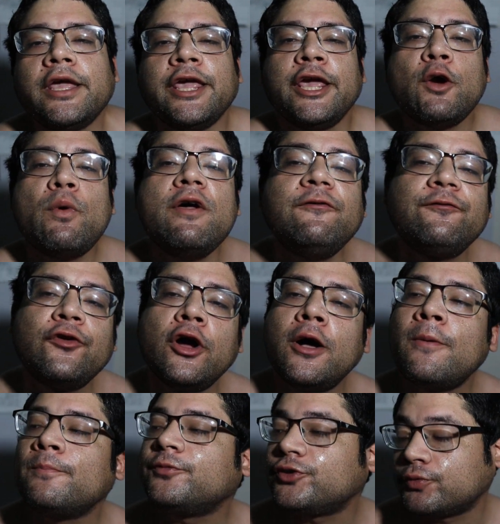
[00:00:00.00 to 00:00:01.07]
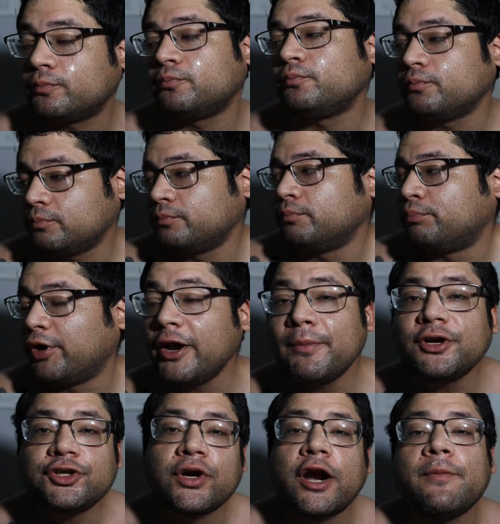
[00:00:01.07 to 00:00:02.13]
He went from pretty
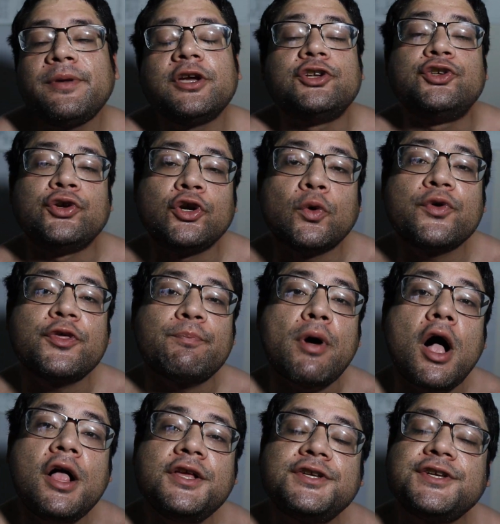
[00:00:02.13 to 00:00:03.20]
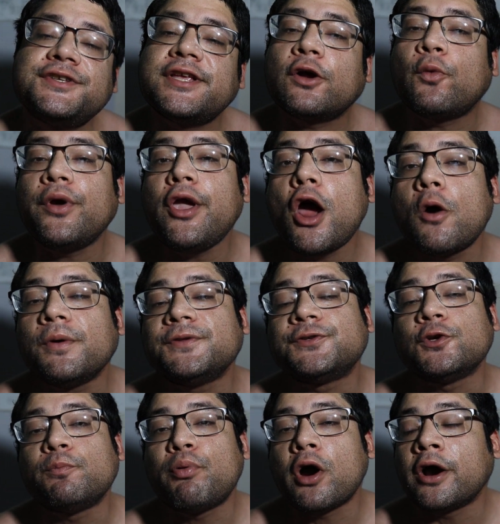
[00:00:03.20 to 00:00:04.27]
much trying to be a junior with apologies like we are with
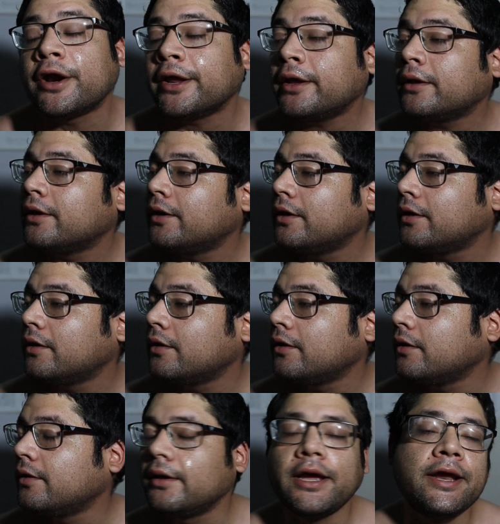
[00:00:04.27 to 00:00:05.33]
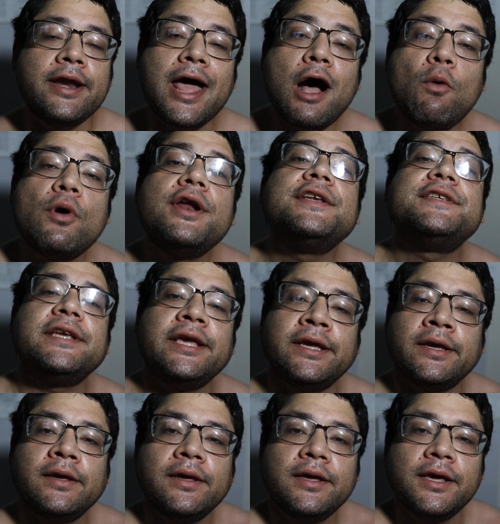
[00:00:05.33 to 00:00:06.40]
Soup Party. And now what is
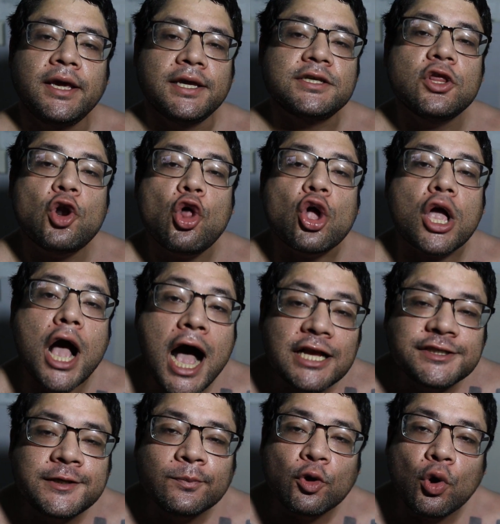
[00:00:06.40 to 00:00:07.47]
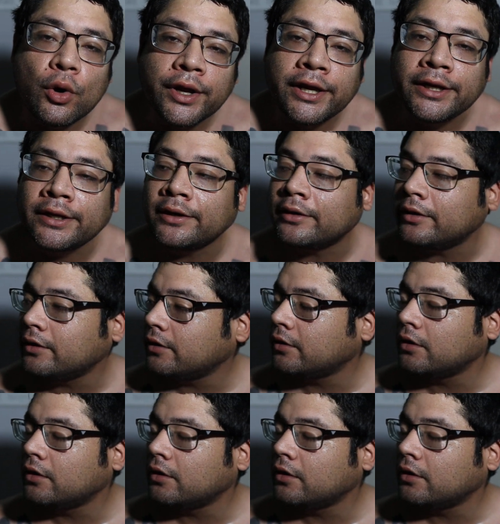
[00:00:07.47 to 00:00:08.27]
he? He's a little gossip queen.